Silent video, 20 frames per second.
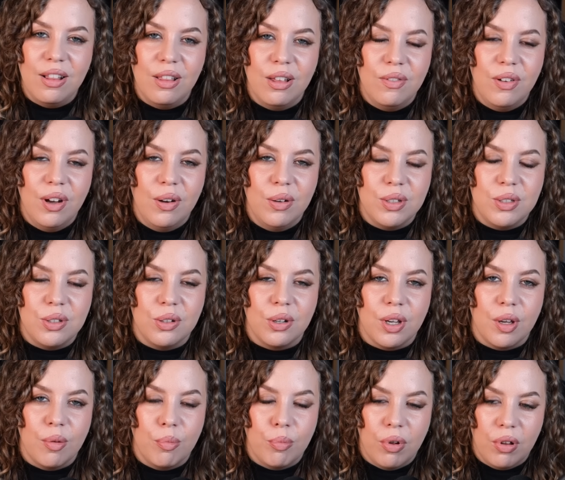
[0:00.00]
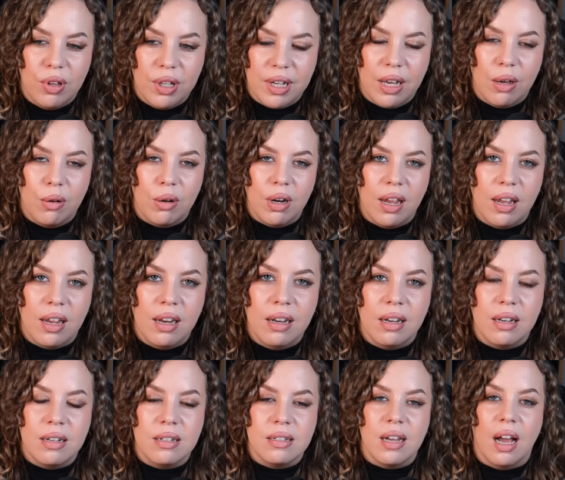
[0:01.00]
I love how it took him pulling out eight
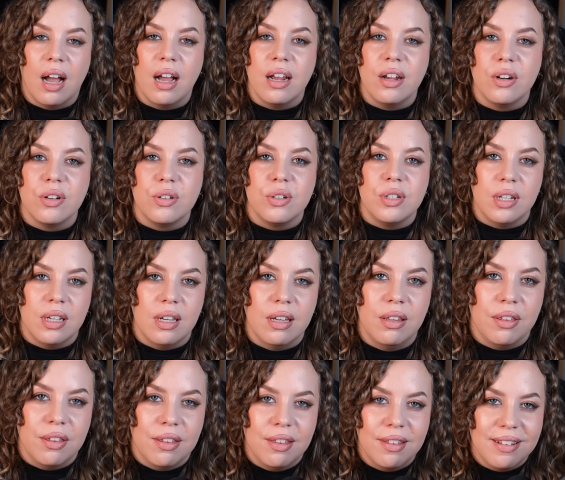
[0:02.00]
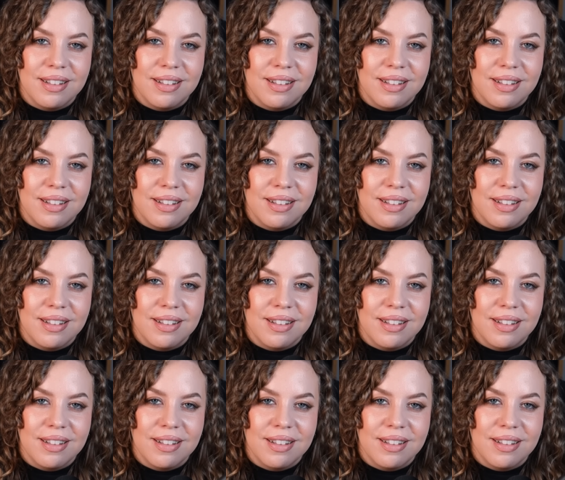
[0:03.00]
entire teeth